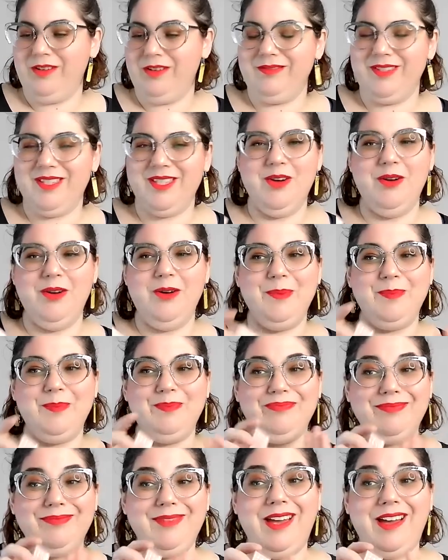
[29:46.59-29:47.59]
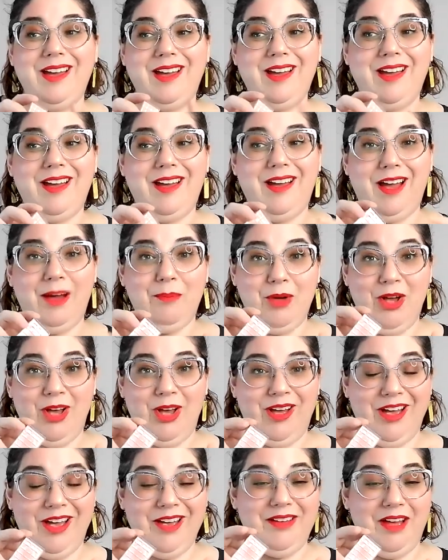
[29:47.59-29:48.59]
So I'm call
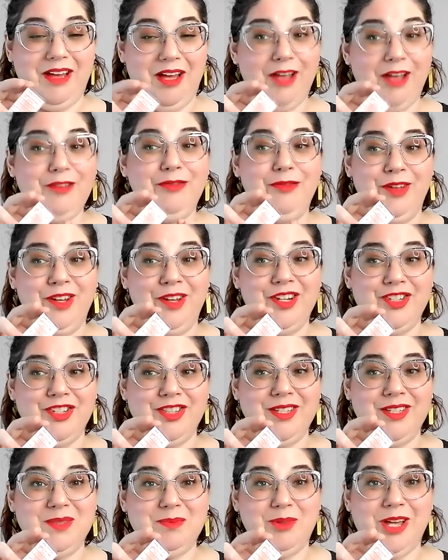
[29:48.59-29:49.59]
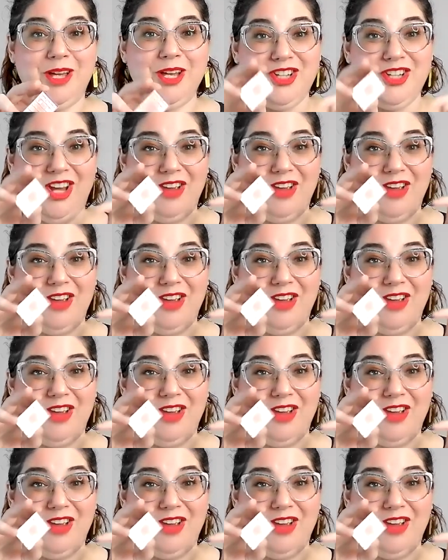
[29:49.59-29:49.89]
I I finished this blush.